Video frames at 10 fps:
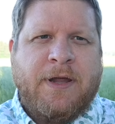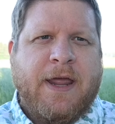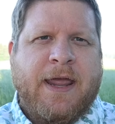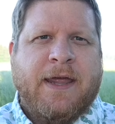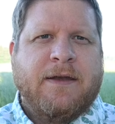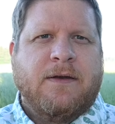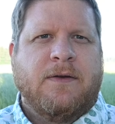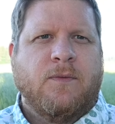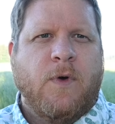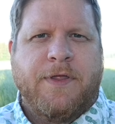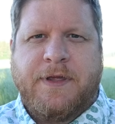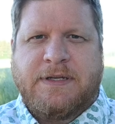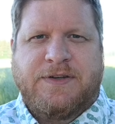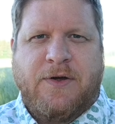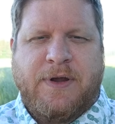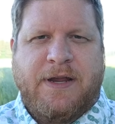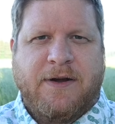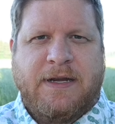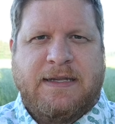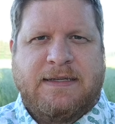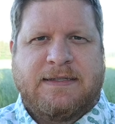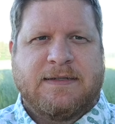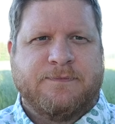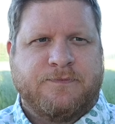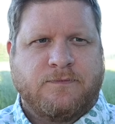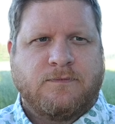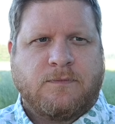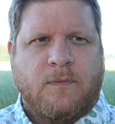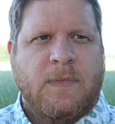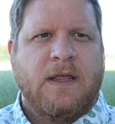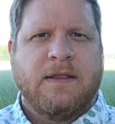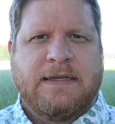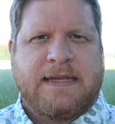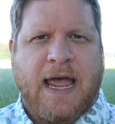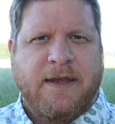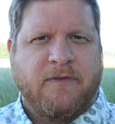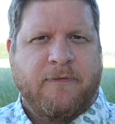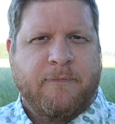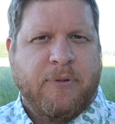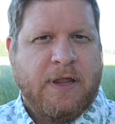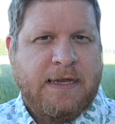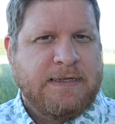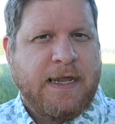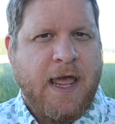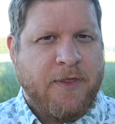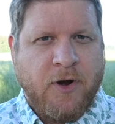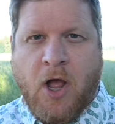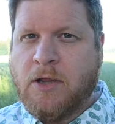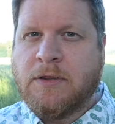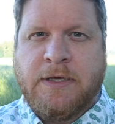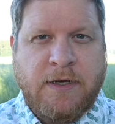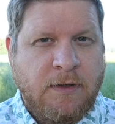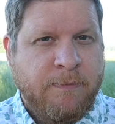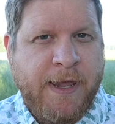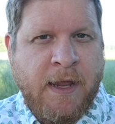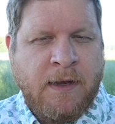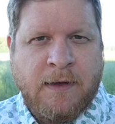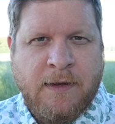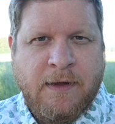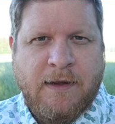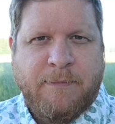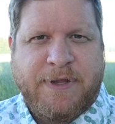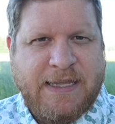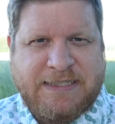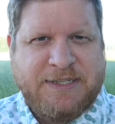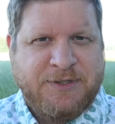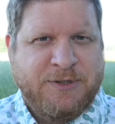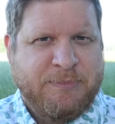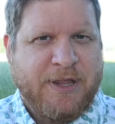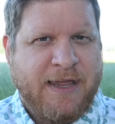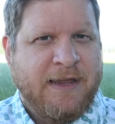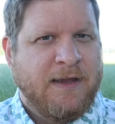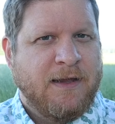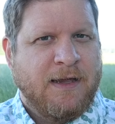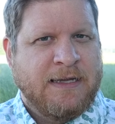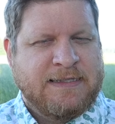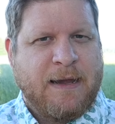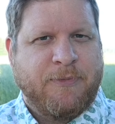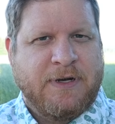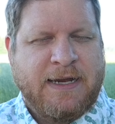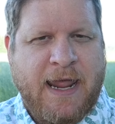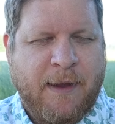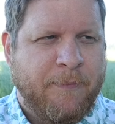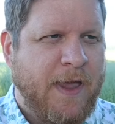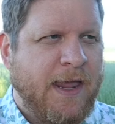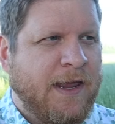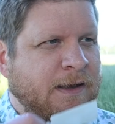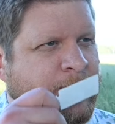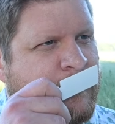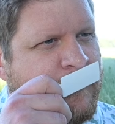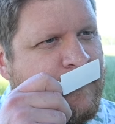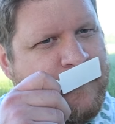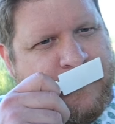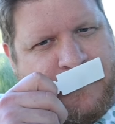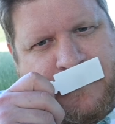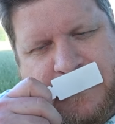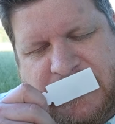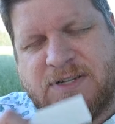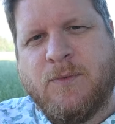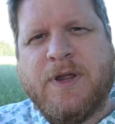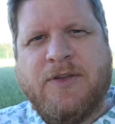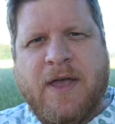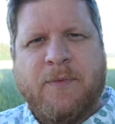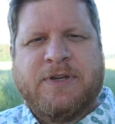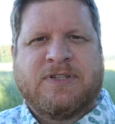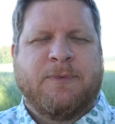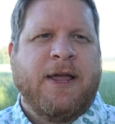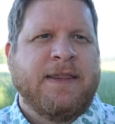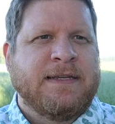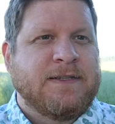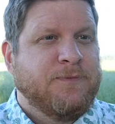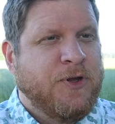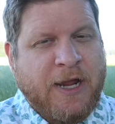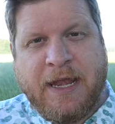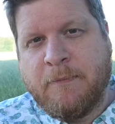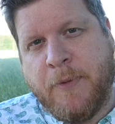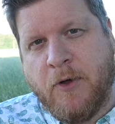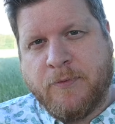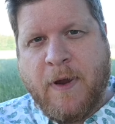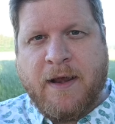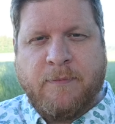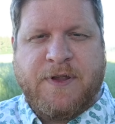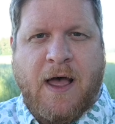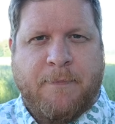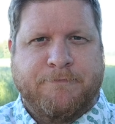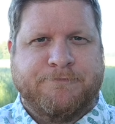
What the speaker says: And one thing to note here is these kind of play together a little bit, but they still do play a separate game. And so what you get when you spray this, you're getting both right up top.